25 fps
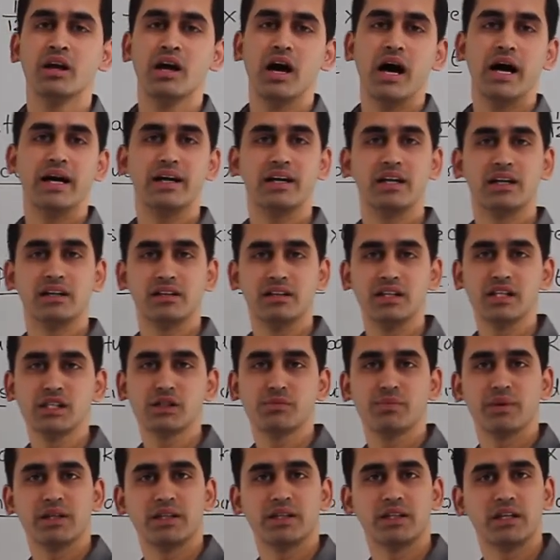Under this
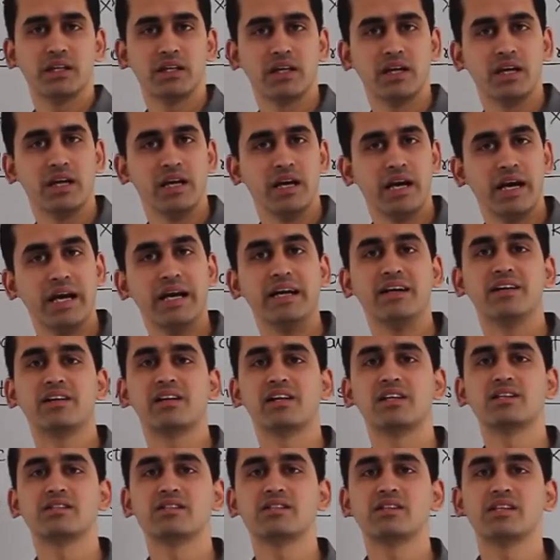method,
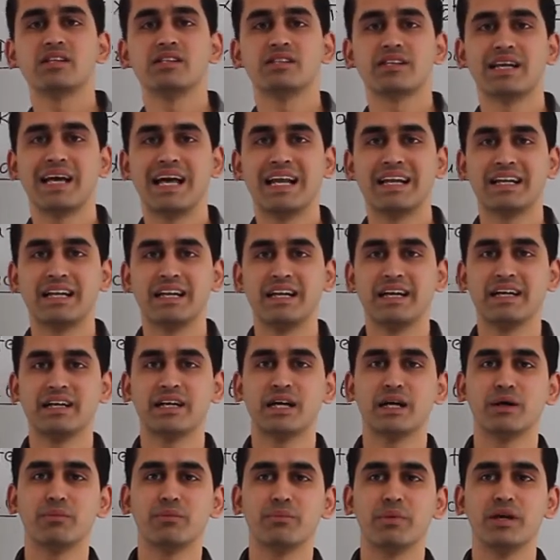interest is
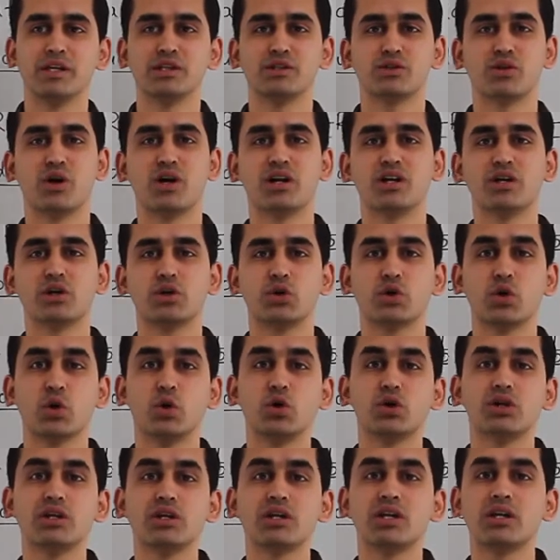calculated based on
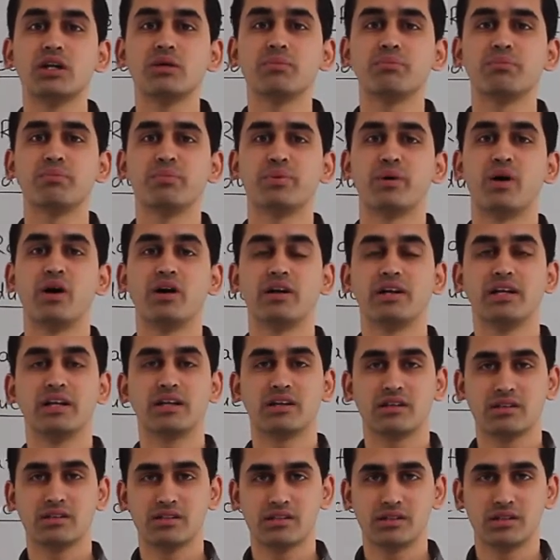total
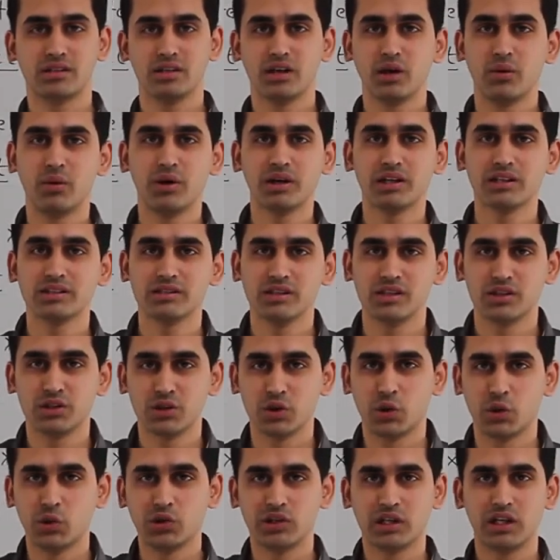products. Now what is this
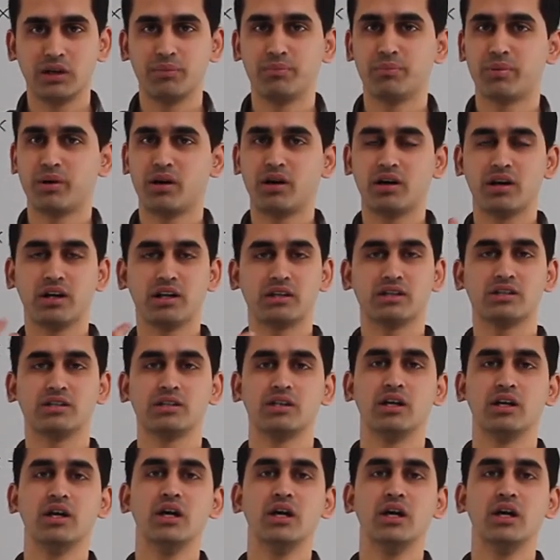total products?